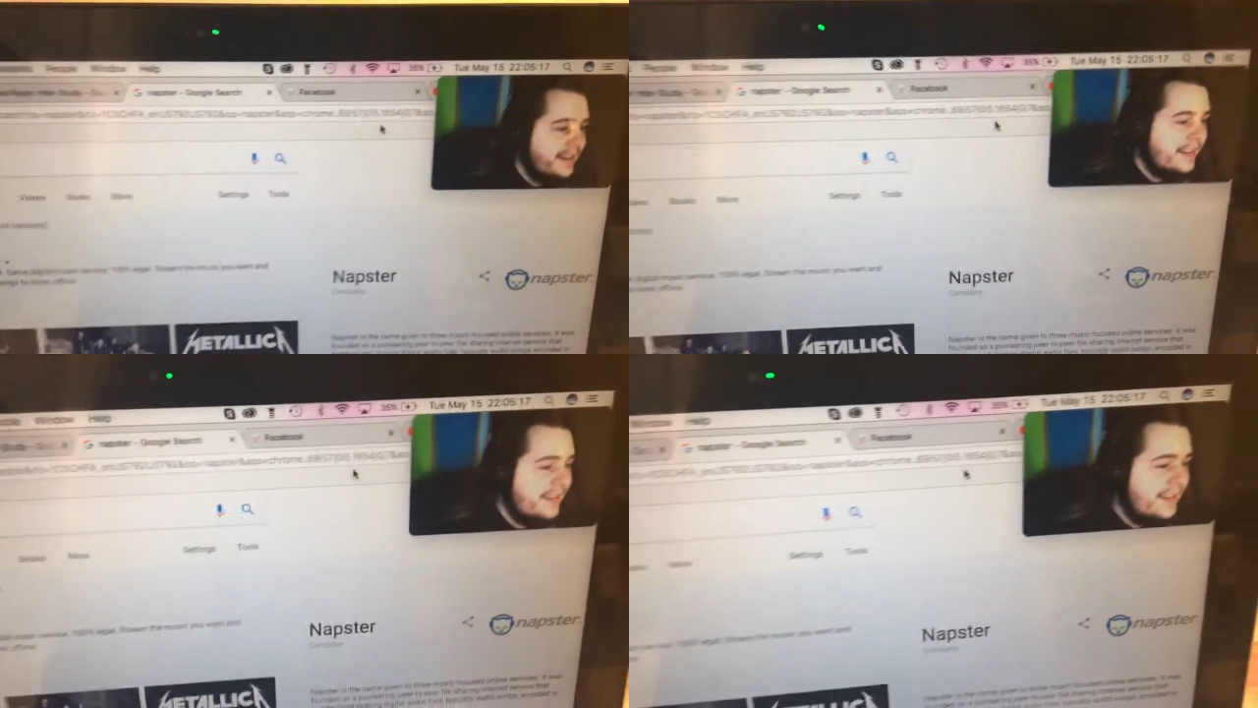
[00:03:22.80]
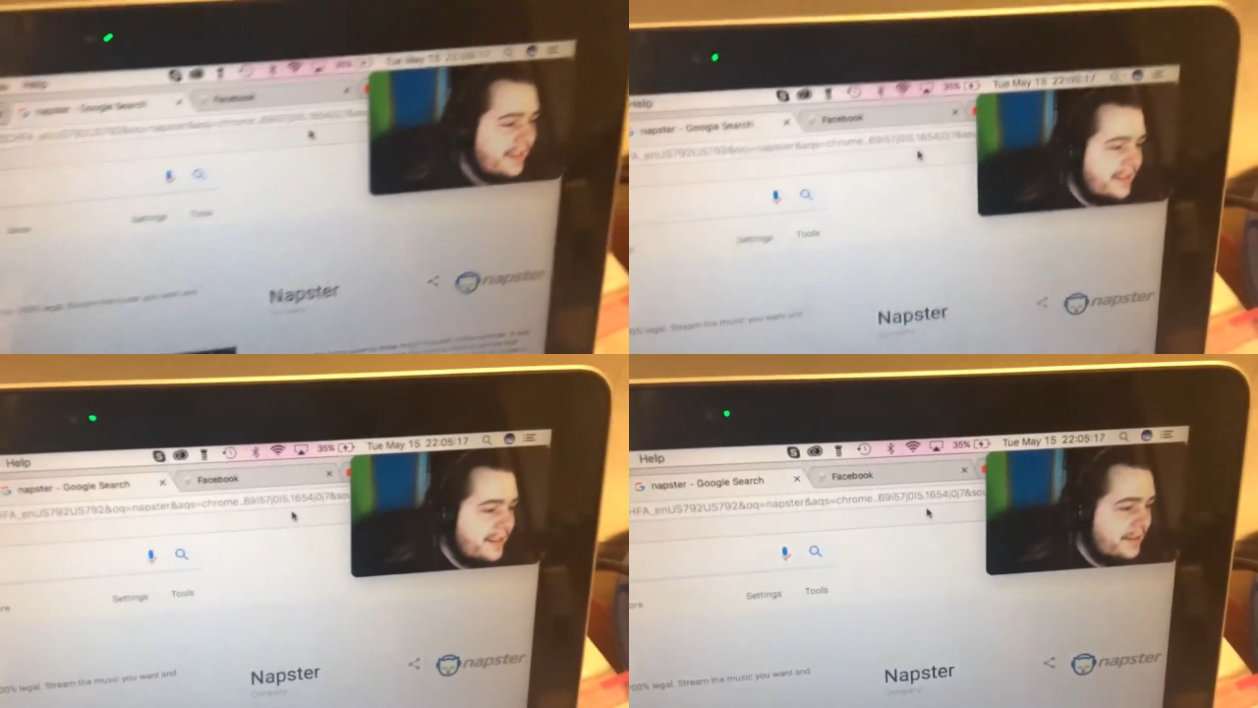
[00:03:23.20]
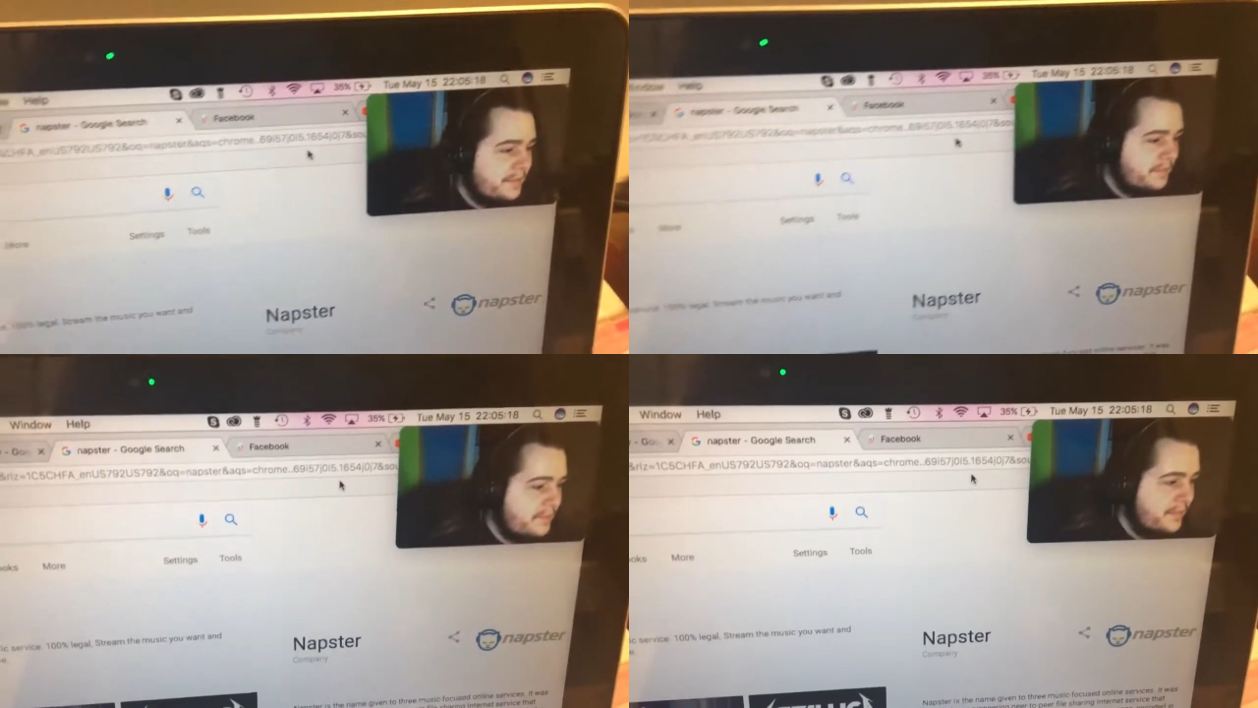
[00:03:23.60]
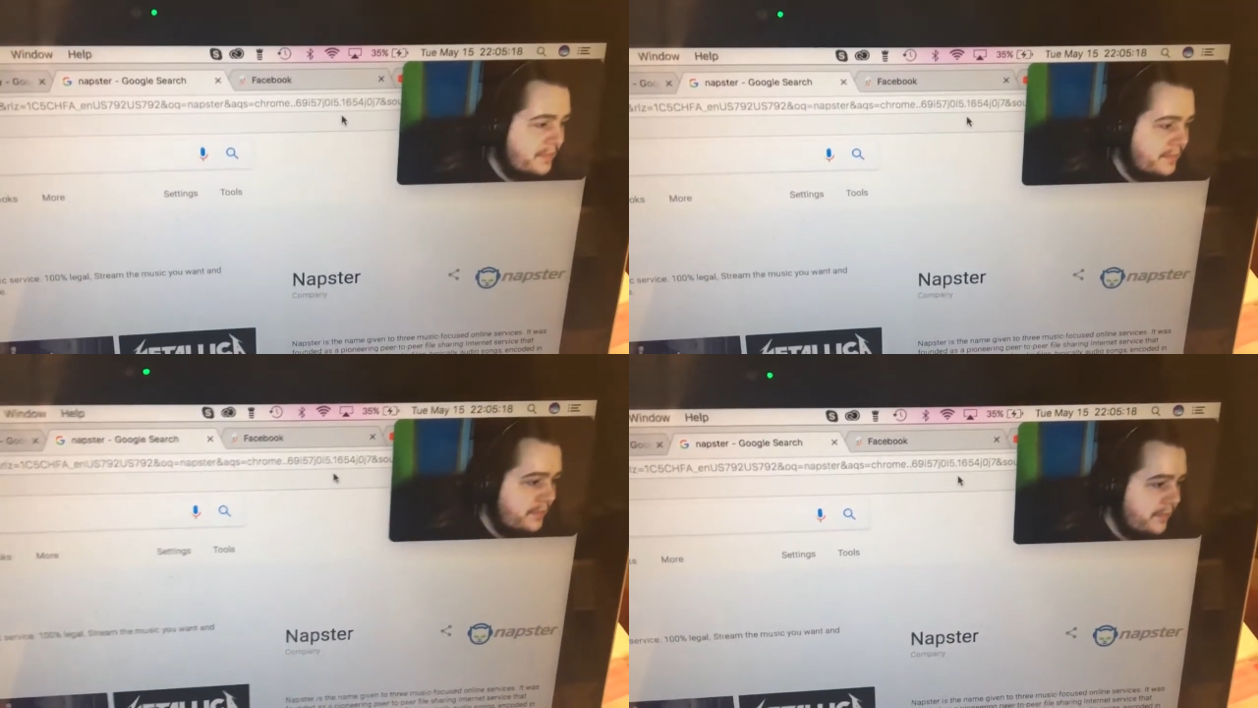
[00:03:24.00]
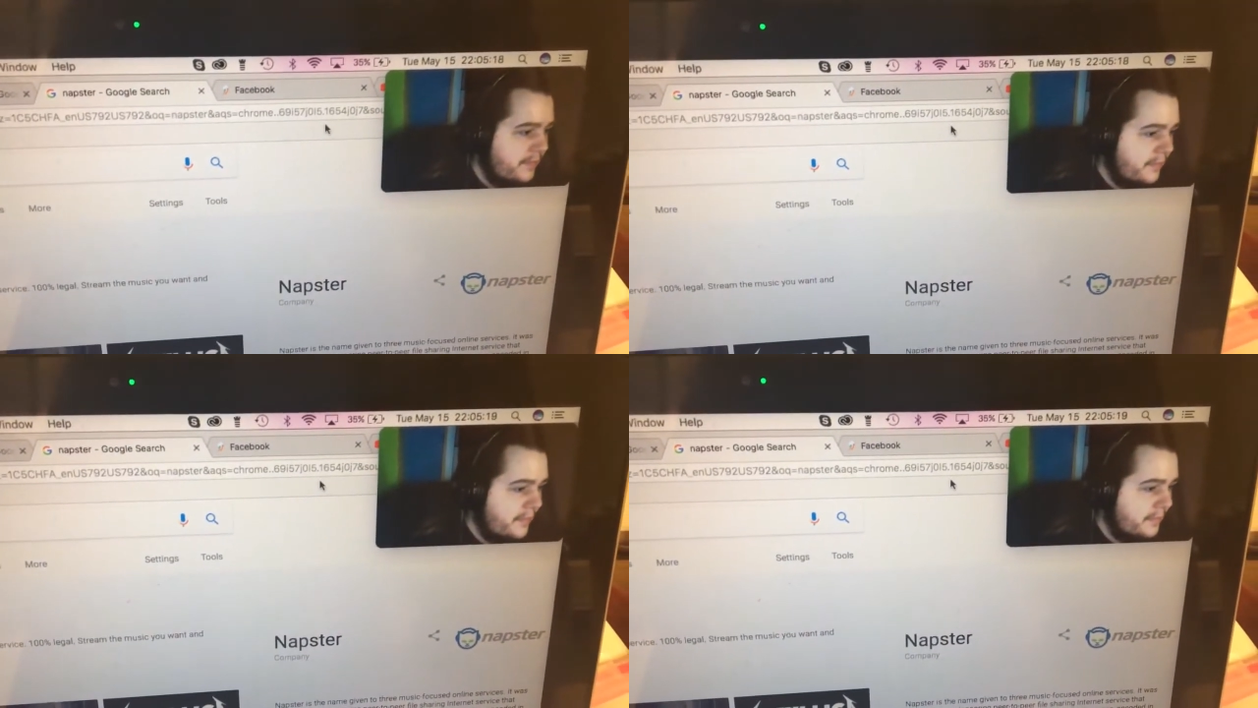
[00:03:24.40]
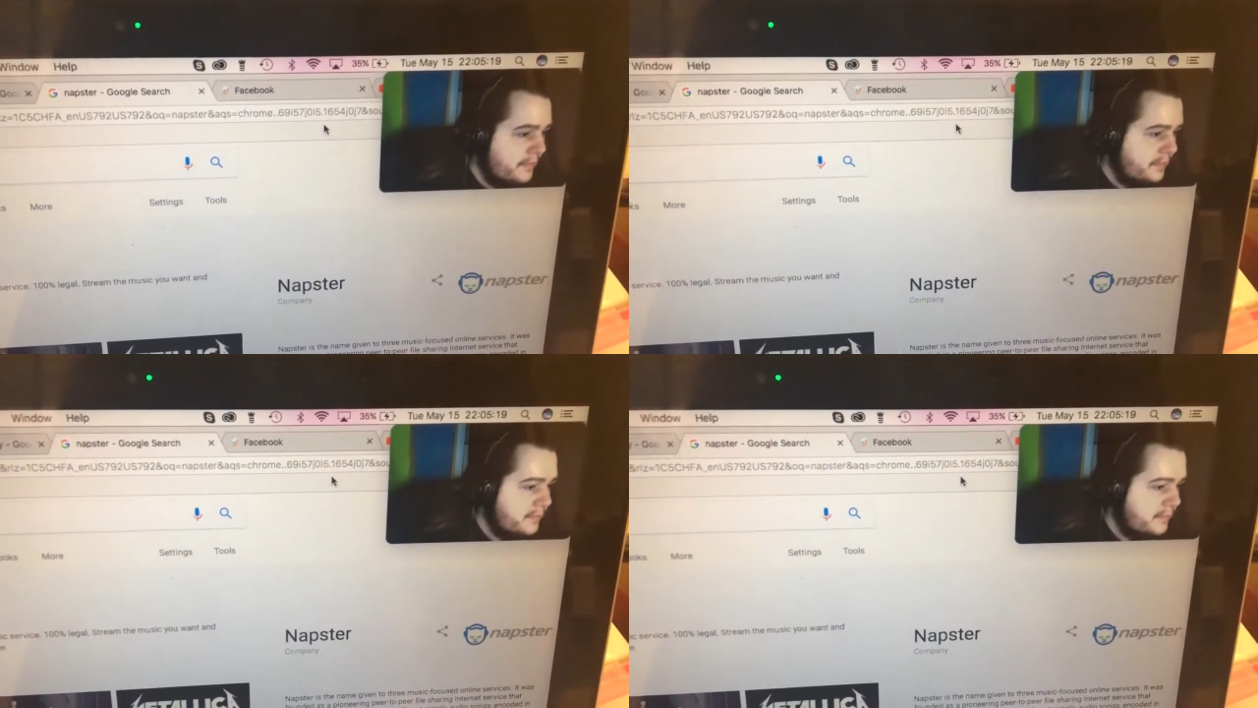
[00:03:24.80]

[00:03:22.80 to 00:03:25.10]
(silence)